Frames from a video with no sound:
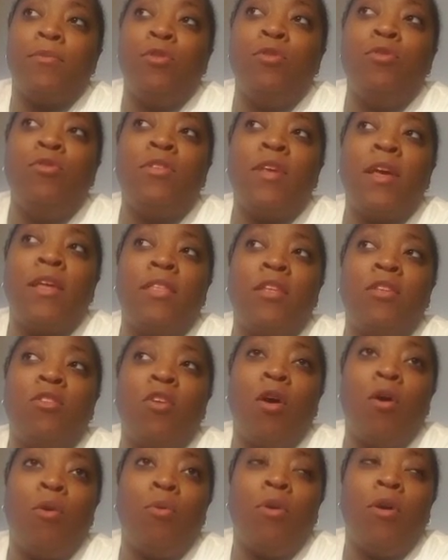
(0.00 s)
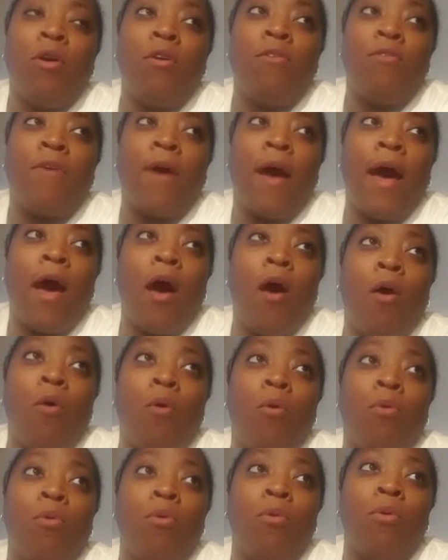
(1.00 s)
You set the tone of
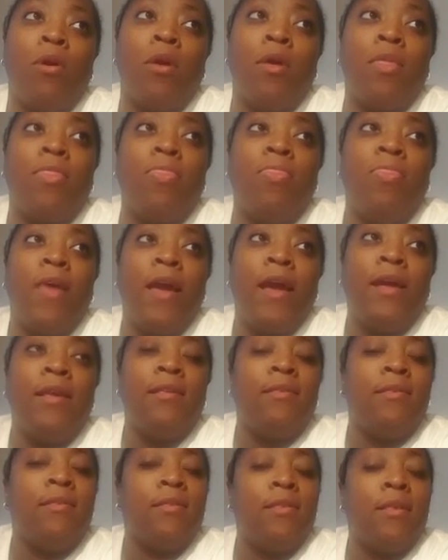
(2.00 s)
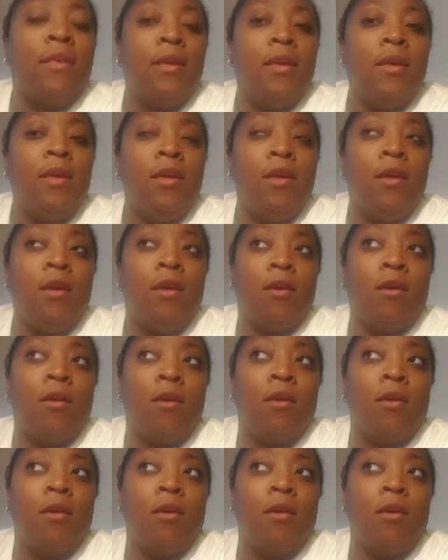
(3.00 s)
how they see